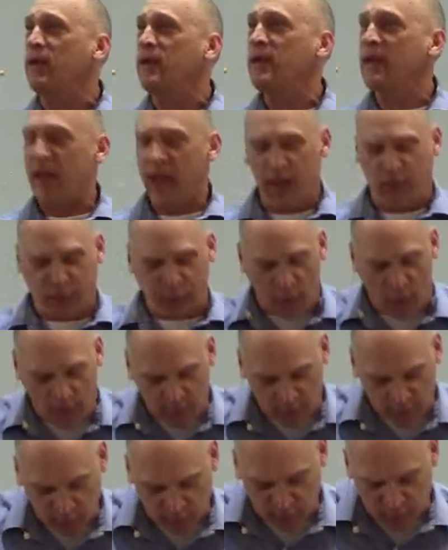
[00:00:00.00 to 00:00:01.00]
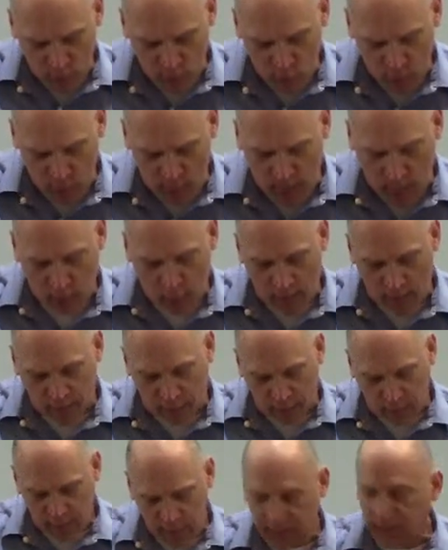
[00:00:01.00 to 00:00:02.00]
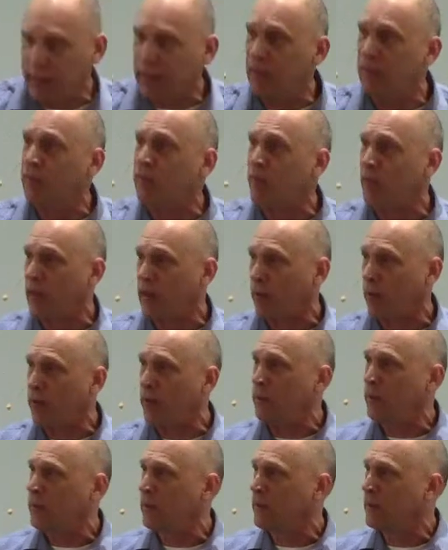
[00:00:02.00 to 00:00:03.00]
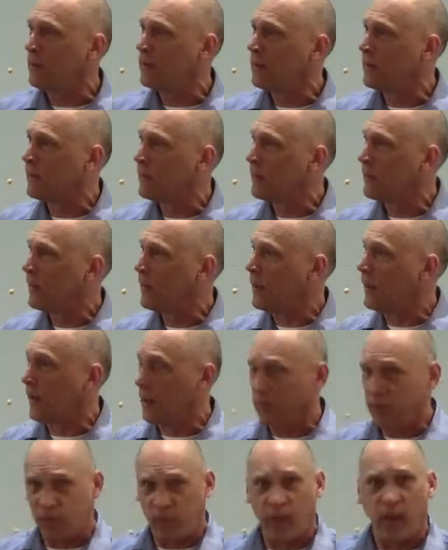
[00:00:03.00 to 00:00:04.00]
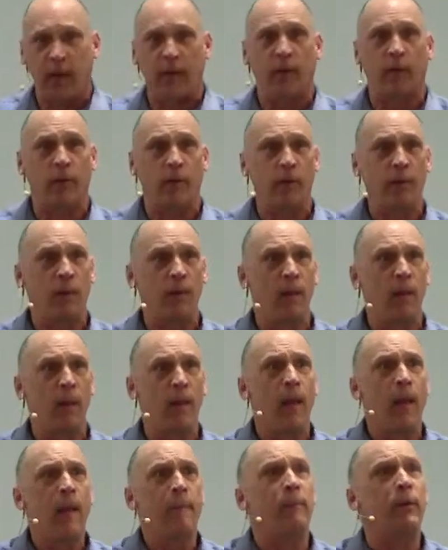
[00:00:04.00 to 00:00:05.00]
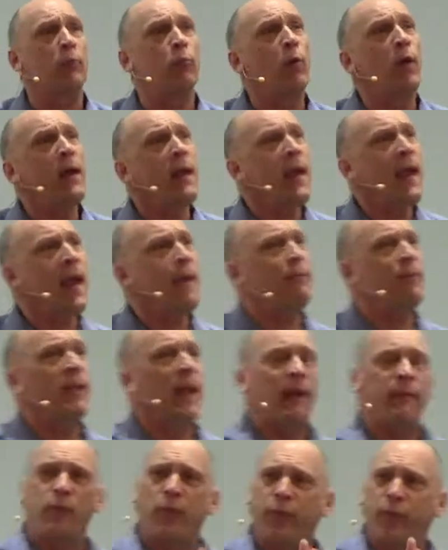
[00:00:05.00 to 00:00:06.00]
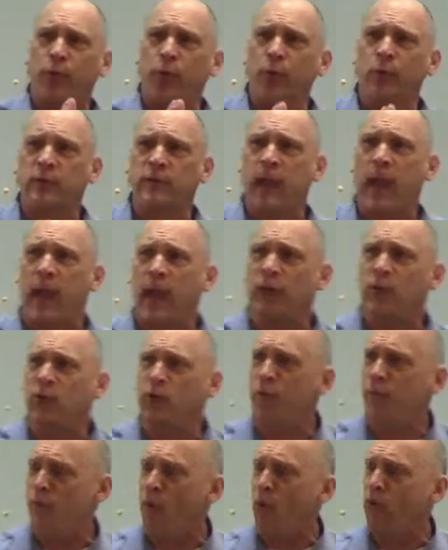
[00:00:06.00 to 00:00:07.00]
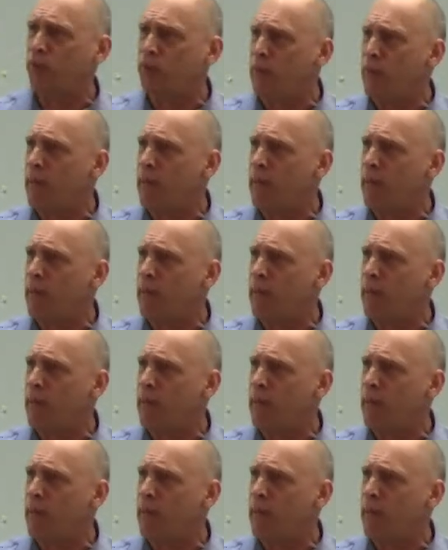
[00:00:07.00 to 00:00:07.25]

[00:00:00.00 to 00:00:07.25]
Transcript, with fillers: in front of the tomb. However, he is there. He is there. But what happened on the third day? Do you folks